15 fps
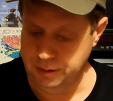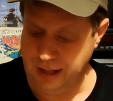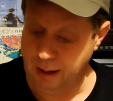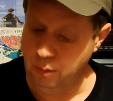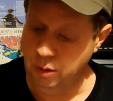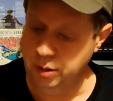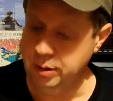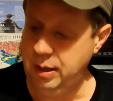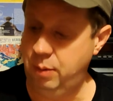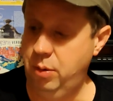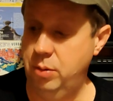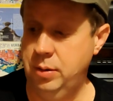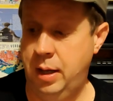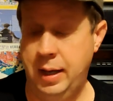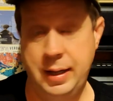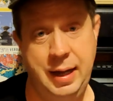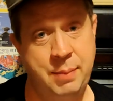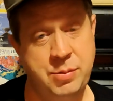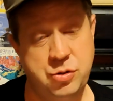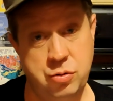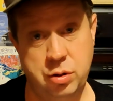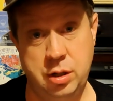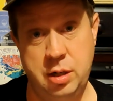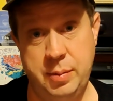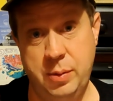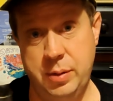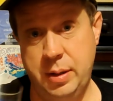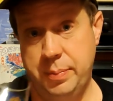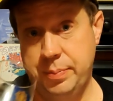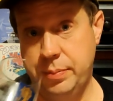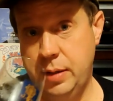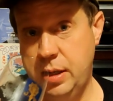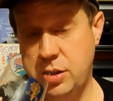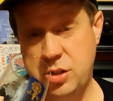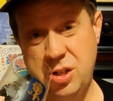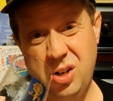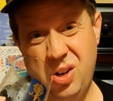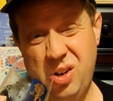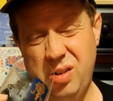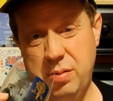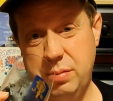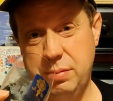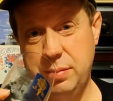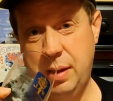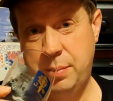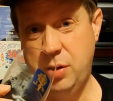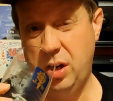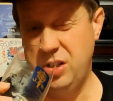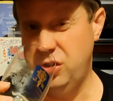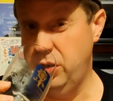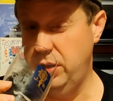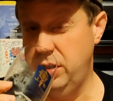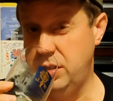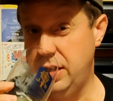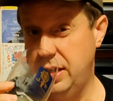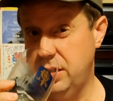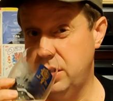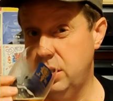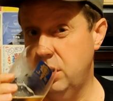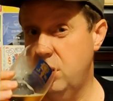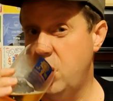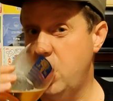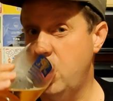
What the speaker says: That one, I won't lie, I'm struggling a bit with it. I'm not enjoying the taste.